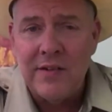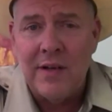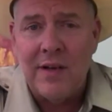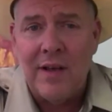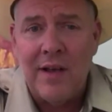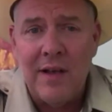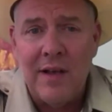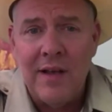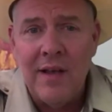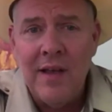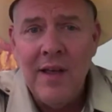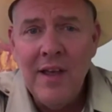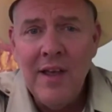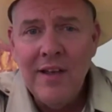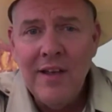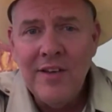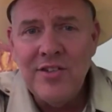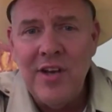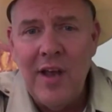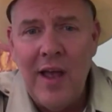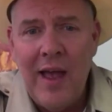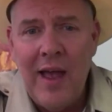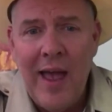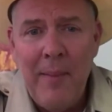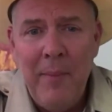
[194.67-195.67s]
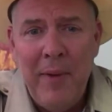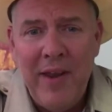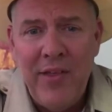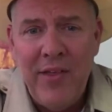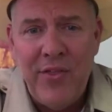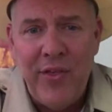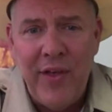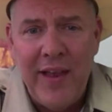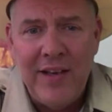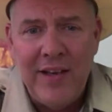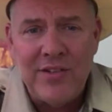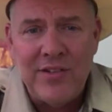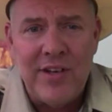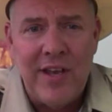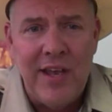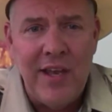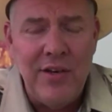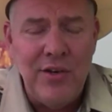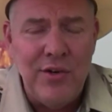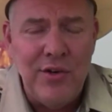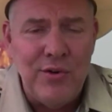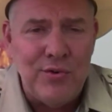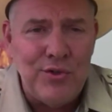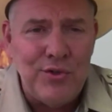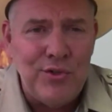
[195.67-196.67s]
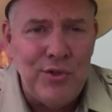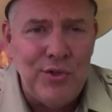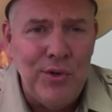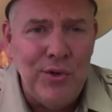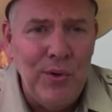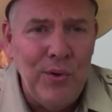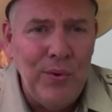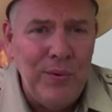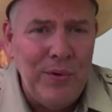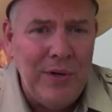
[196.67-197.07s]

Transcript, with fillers: Yeah, How many yeah. things can you shoot?